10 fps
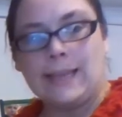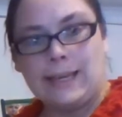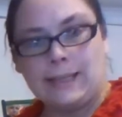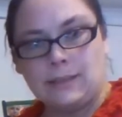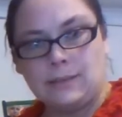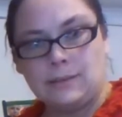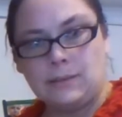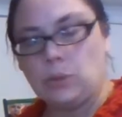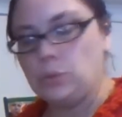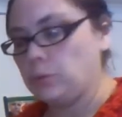egg.
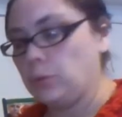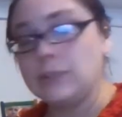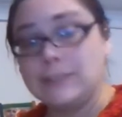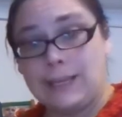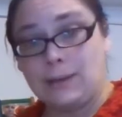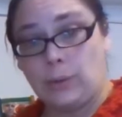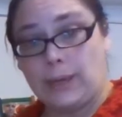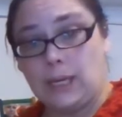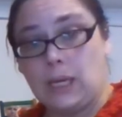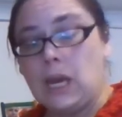You throw this egg
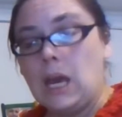away.